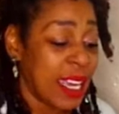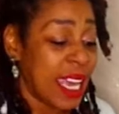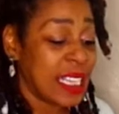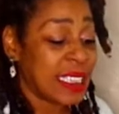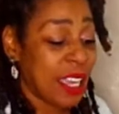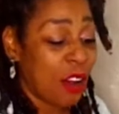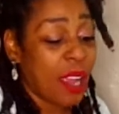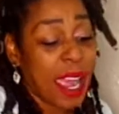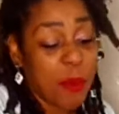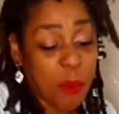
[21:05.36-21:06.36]
and say,
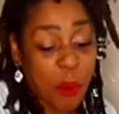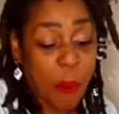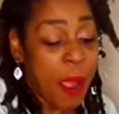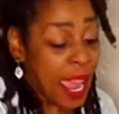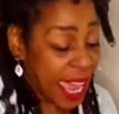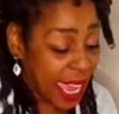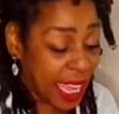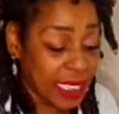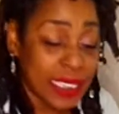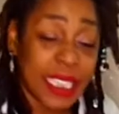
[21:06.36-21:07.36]
okay, well,
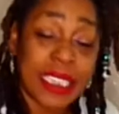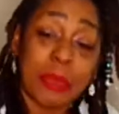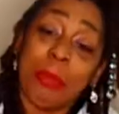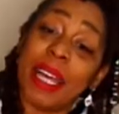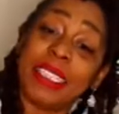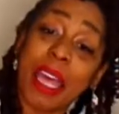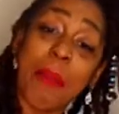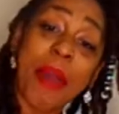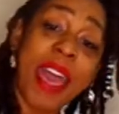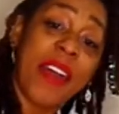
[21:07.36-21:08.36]
in 6 months I'm
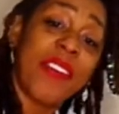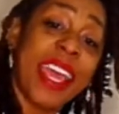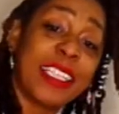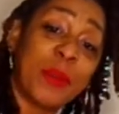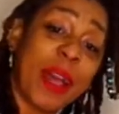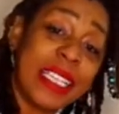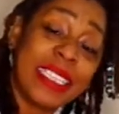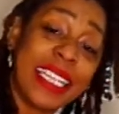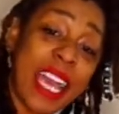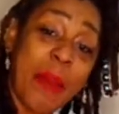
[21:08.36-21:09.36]
gonna have X, Y, and
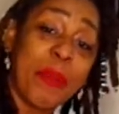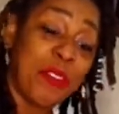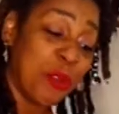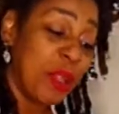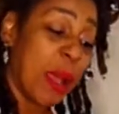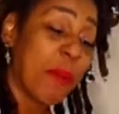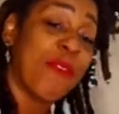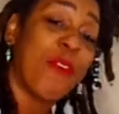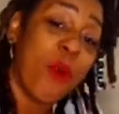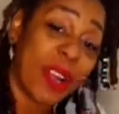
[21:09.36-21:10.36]
Z. I'm gonna do that. I'm gonna
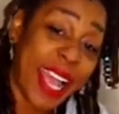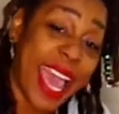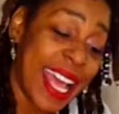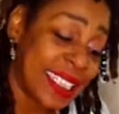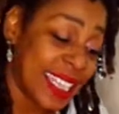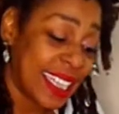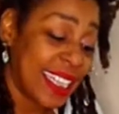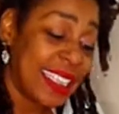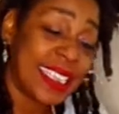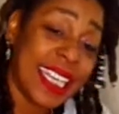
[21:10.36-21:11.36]
forecast that
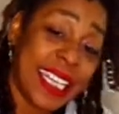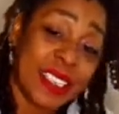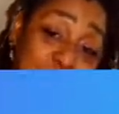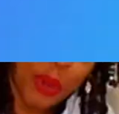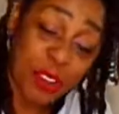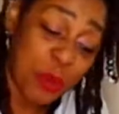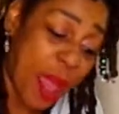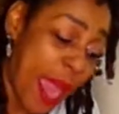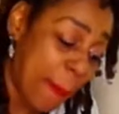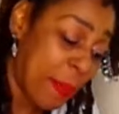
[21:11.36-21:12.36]
this thing is going to
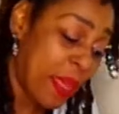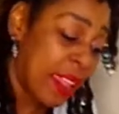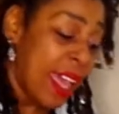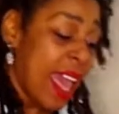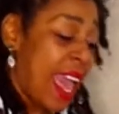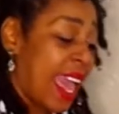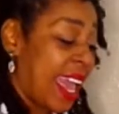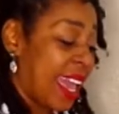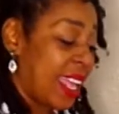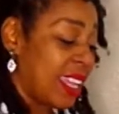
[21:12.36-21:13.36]
happen,
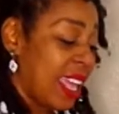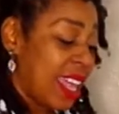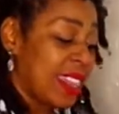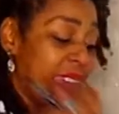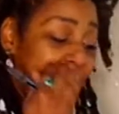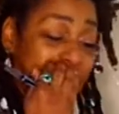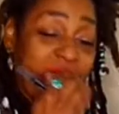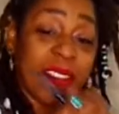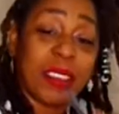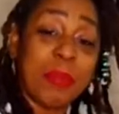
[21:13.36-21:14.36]
and that
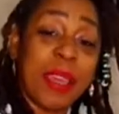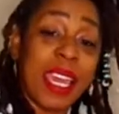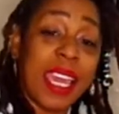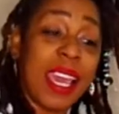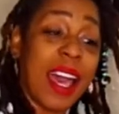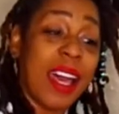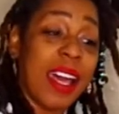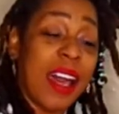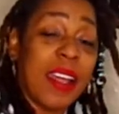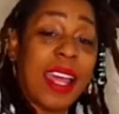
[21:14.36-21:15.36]
gives me
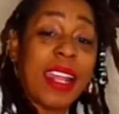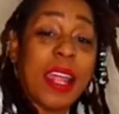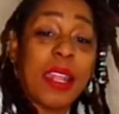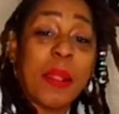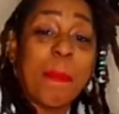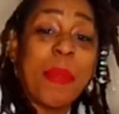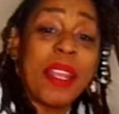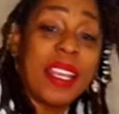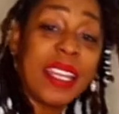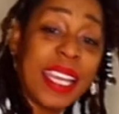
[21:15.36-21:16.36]
an
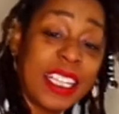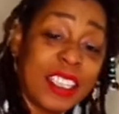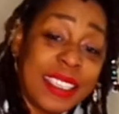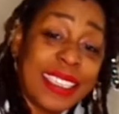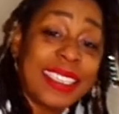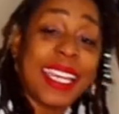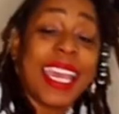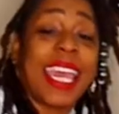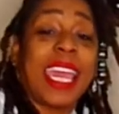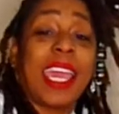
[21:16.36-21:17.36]
ability to
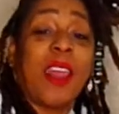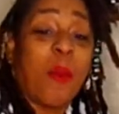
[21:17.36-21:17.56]
see